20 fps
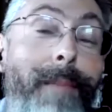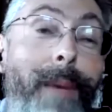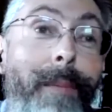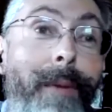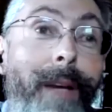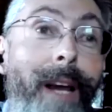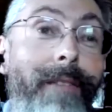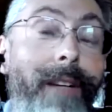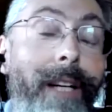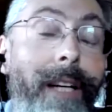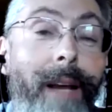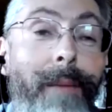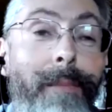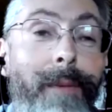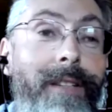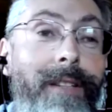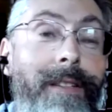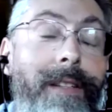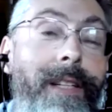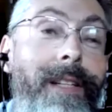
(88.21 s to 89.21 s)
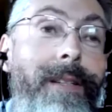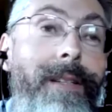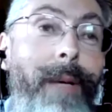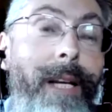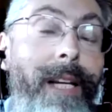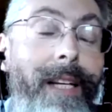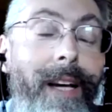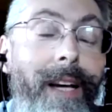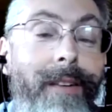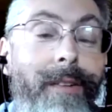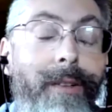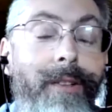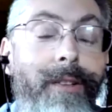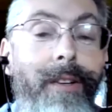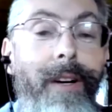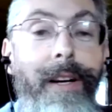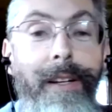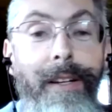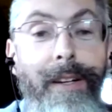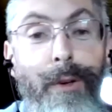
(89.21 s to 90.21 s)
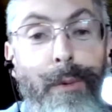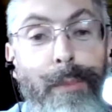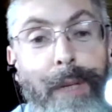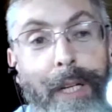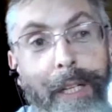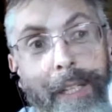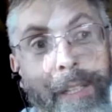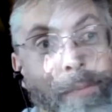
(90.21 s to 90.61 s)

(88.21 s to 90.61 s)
maybe every game doesn't need to make Counter-Strike Go money.